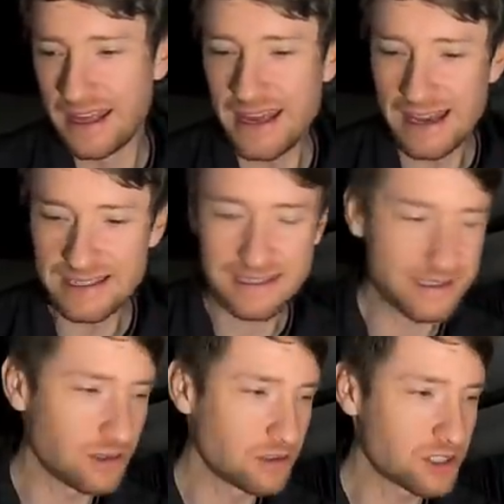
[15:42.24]
yes,
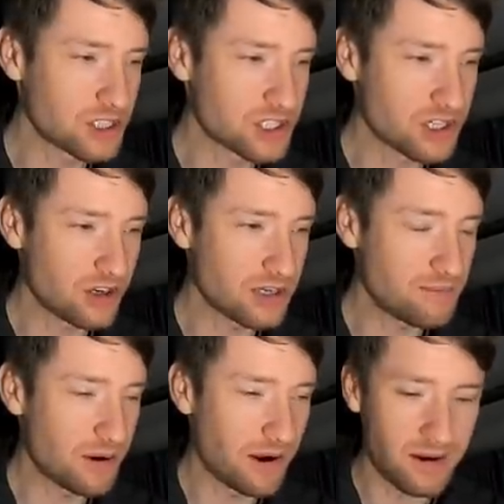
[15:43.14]
it's all just shoddy
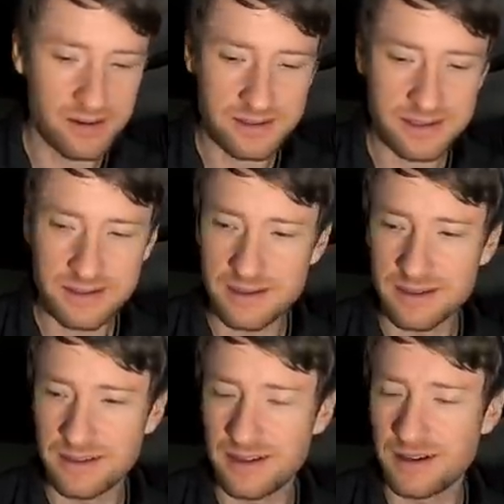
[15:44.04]
parts,
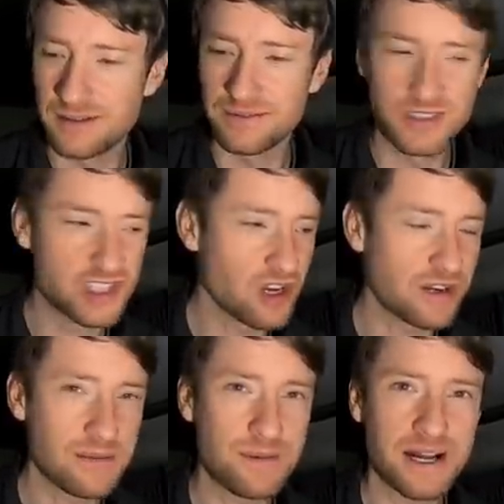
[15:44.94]
you know,
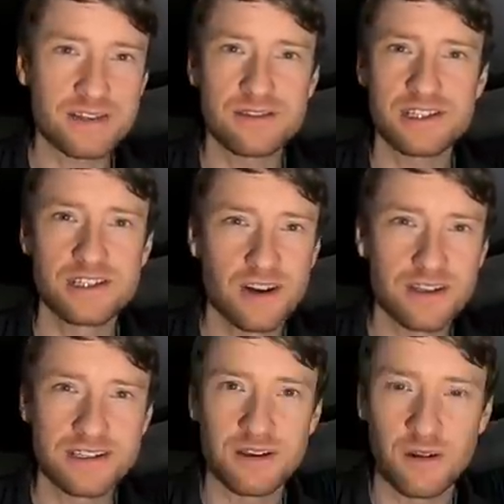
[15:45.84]
shoddy battery,
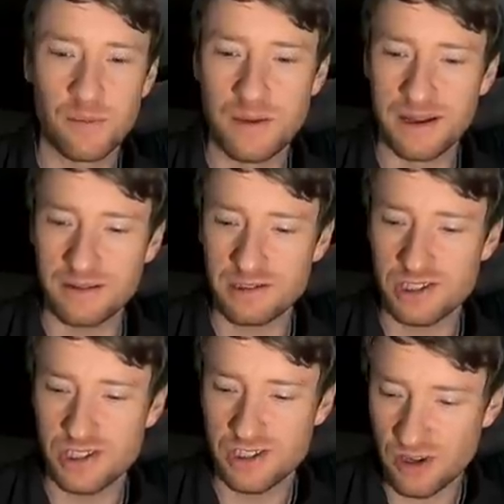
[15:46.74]
shoddy solar panel,
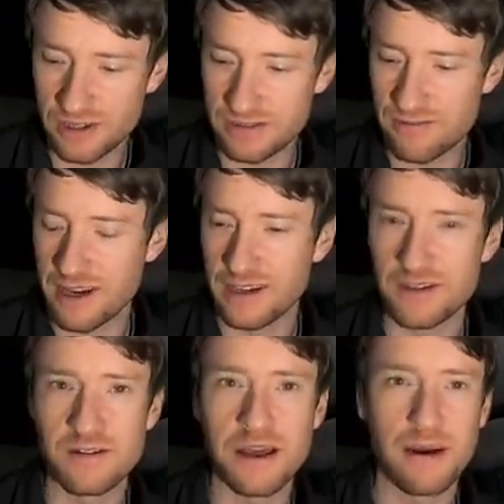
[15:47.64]
shoddy ring
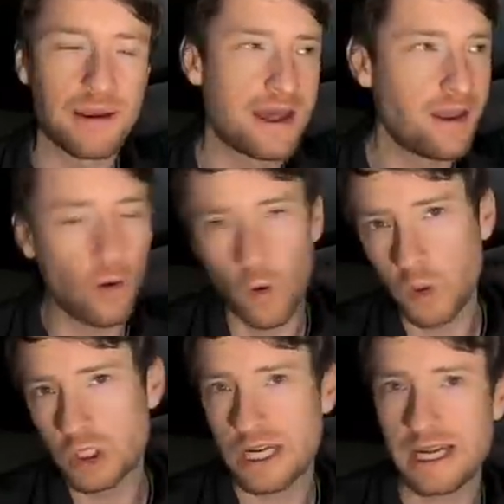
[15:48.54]
unit. I'm getting it
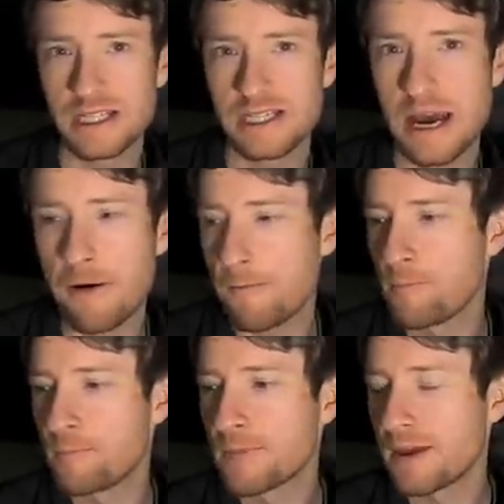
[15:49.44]
all changed out
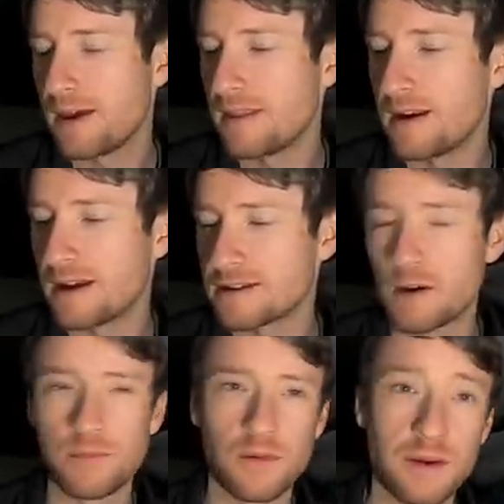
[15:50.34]
in the next
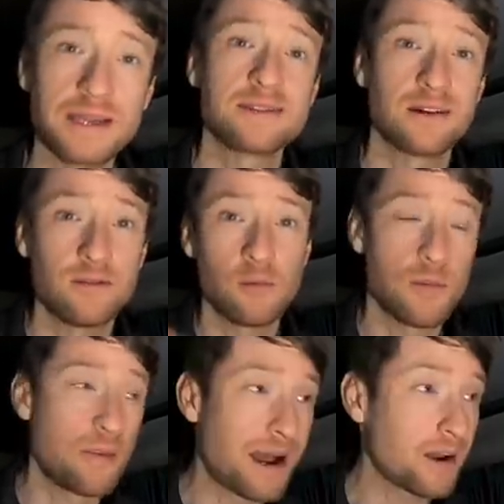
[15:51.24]
couple of weeks. So we'll
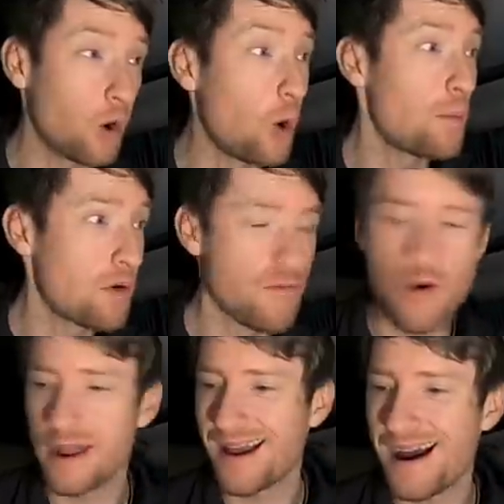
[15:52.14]
be back up and
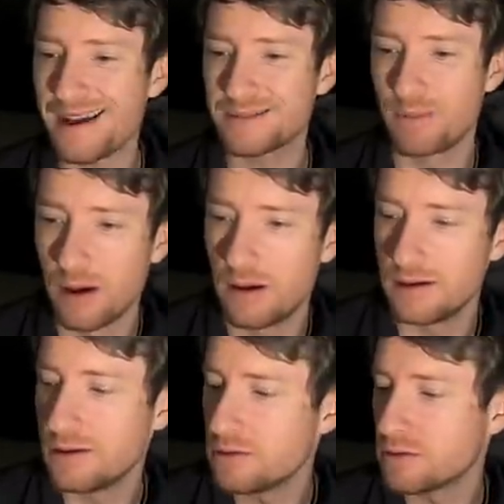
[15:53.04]
running as per
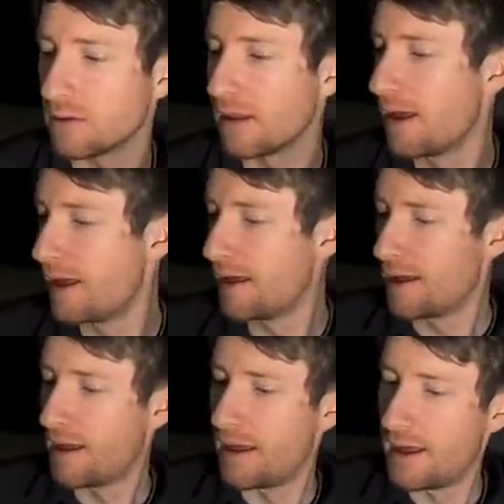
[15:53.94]
usual.
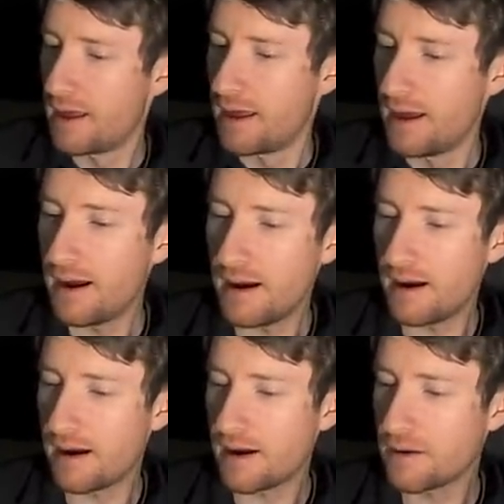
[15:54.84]

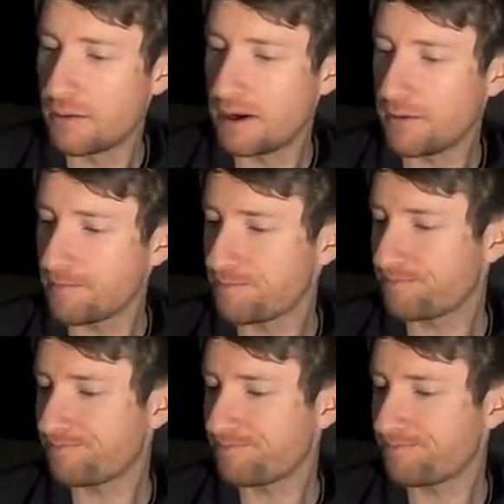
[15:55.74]
Ah, well...